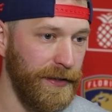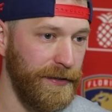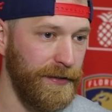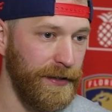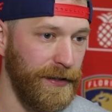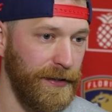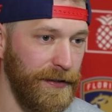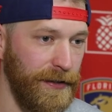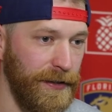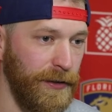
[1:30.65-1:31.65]
you
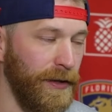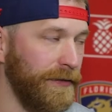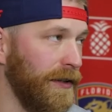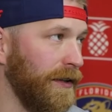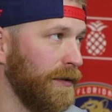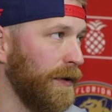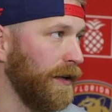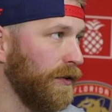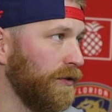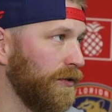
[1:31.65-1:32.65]
don't have to think
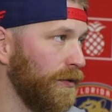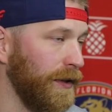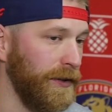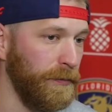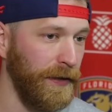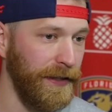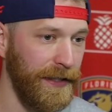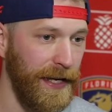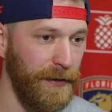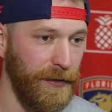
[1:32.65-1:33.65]
about it. You just go out there, play the
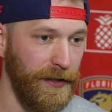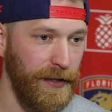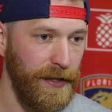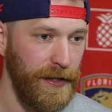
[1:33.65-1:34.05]
game, and,